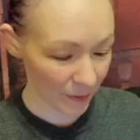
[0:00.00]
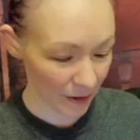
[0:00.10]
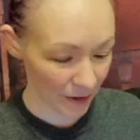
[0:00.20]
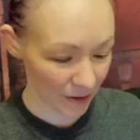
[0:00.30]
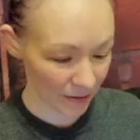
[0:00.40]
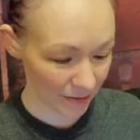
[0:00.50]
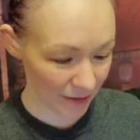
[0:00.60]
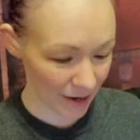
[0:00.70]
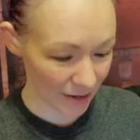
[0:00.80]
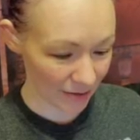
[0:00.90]
Uh,
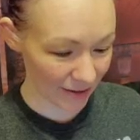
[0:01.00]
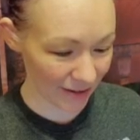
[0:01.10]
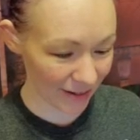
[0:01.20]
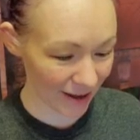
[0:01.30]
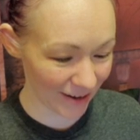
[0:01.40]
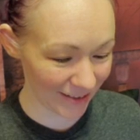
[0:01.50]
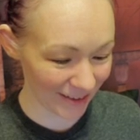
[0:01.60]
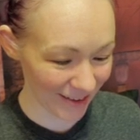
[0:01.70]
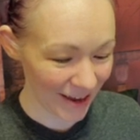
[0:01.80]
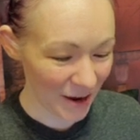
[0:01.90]
yeah, a lot of the,
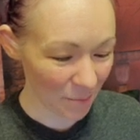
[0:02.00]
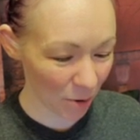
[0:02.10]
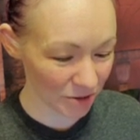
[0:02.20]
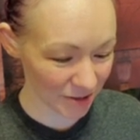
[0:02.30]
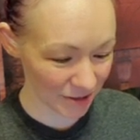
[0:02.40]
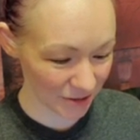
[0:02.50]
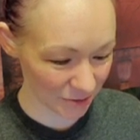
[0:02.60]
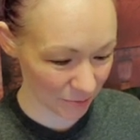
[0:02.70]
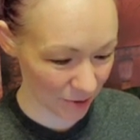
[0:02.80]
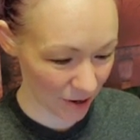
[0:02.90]
most of these
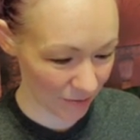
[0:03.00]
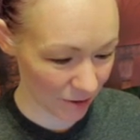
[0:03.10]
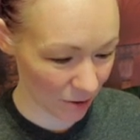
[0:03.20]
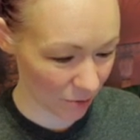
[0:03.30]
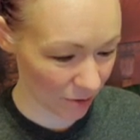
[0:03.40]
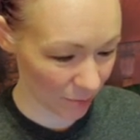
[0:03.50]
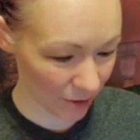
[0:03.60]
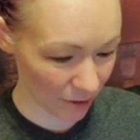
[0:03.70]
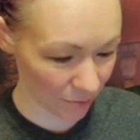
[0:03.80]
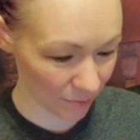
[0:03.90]
are private. Oh, there we
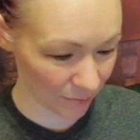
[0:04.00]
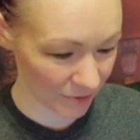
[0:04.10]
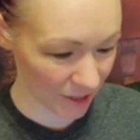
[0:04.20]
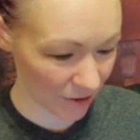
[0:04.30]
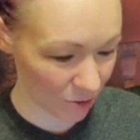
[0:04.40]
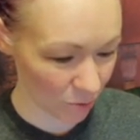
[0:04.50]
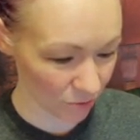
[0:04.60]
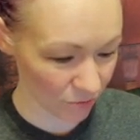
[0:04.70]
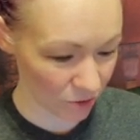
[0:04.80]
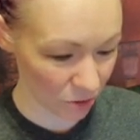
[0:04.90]
go. Scary
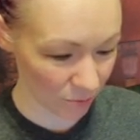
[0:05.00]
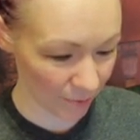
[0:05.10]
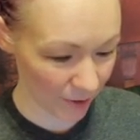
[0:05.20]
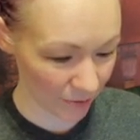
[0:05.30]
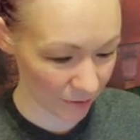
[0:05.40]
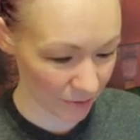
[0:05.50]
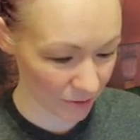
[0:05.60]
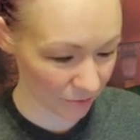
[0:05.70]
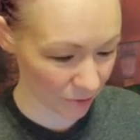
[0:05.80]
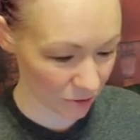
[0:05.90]
Noodles of Doom, apparently, is
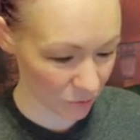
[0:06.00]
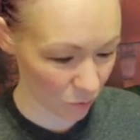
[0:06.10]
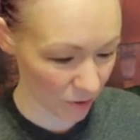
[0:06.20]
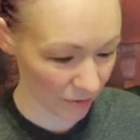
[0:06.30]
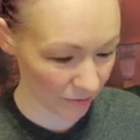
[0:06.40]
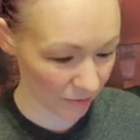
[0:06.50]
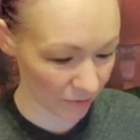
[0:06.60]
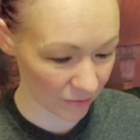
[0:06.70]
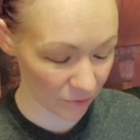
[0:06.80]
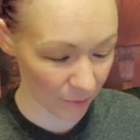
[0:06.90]
the first one that's
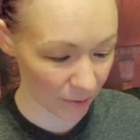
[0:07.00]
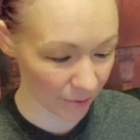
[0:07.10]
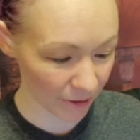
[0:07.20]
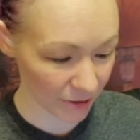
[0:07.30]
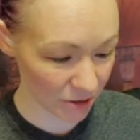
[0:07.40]
listed as public.